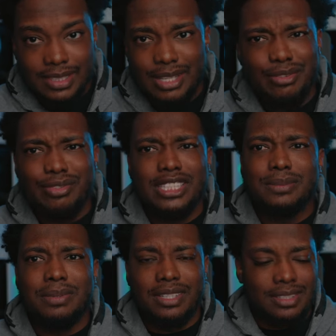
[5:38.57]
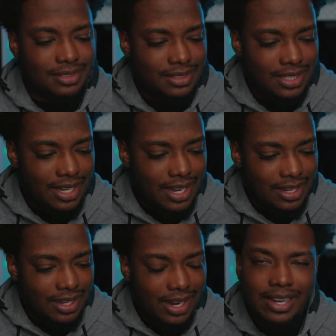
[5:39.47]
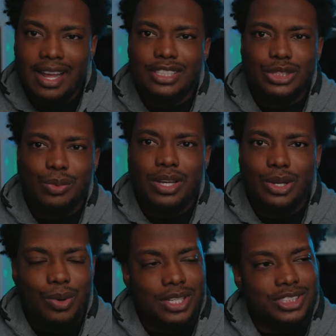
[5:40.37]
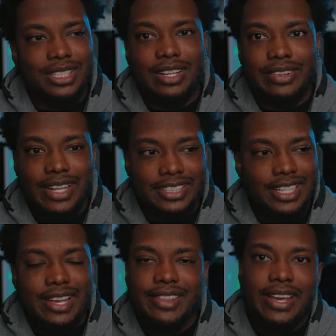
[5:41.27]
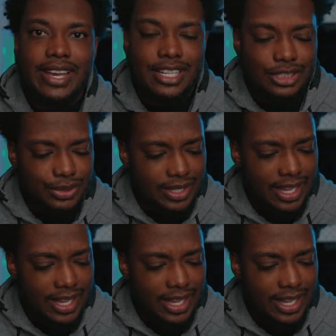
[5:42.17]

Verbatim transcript: even Facebook and ask someone a question that's in that industry.